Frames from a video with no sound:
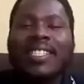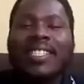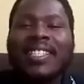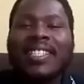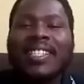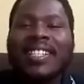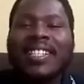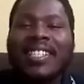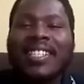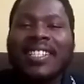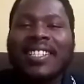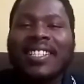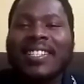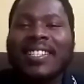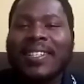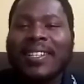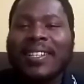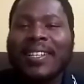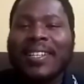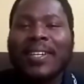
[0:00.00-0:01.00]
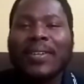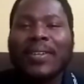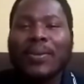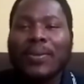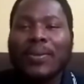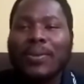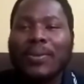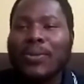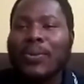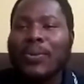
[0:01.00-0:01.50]
scene, you know,
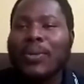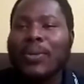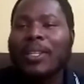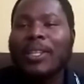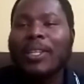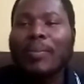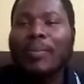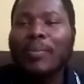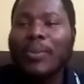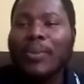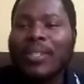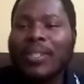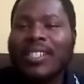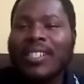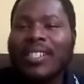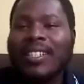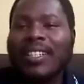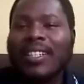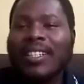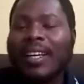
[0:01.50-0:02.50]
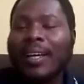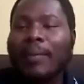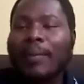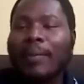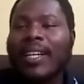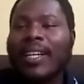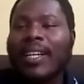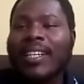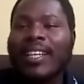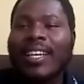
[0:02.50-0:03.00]
doing the most,
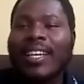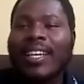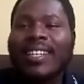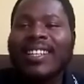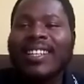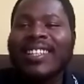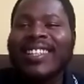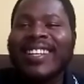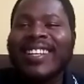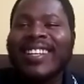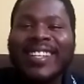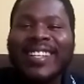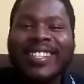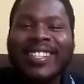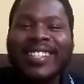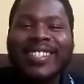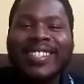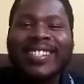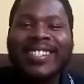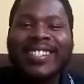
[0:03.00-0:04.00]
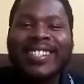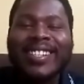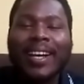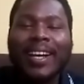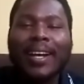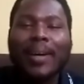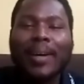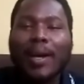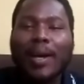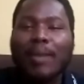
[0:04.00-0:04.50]
but getting the least
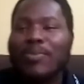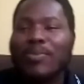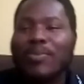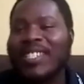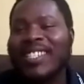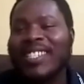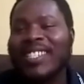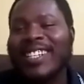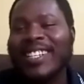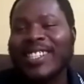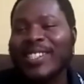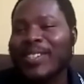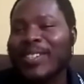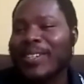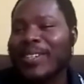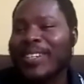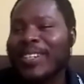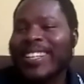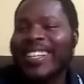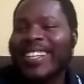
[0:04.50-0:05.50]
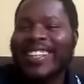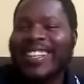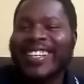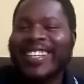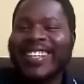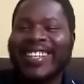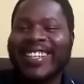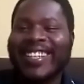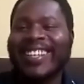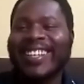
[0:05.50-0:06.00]
uh, appreciation. Behind the
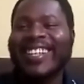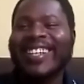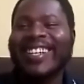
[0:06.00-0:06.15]
scene.